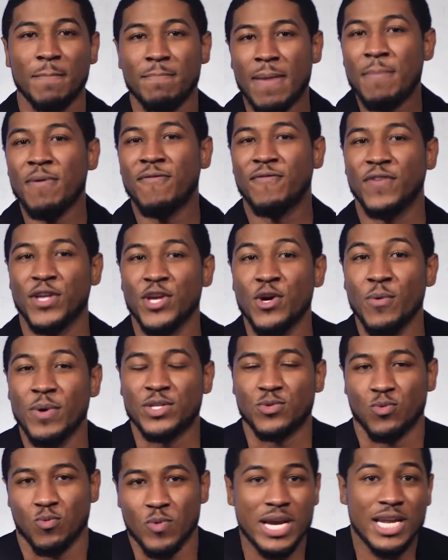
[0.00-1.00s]
Maybe for you,
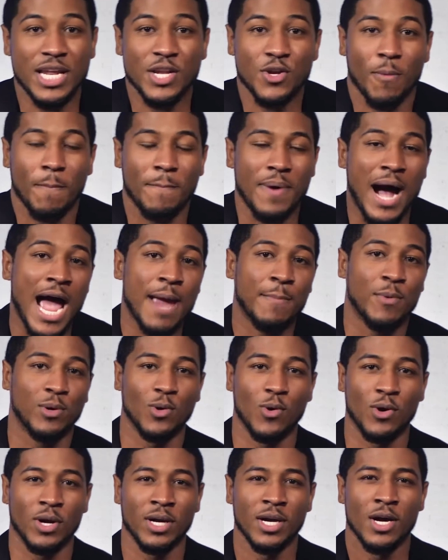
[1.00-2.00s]
it's reading your Bible
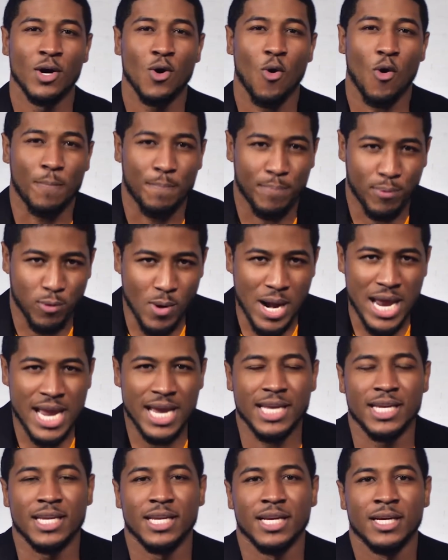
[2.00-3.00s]
or
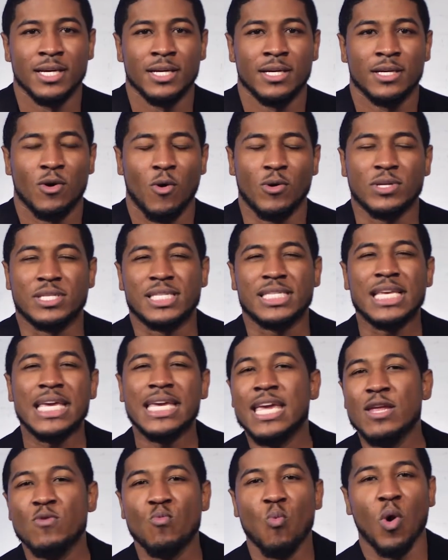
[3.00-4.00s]
praying or
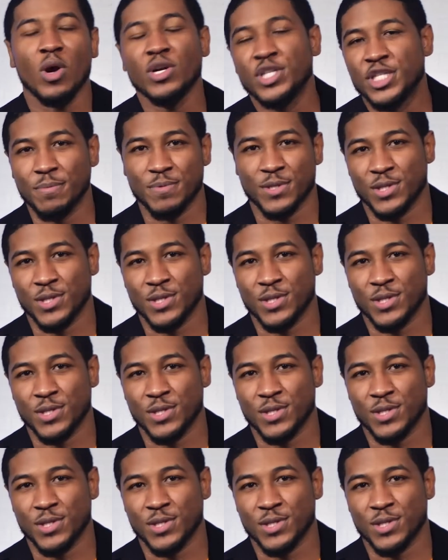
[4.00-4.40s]
singing worship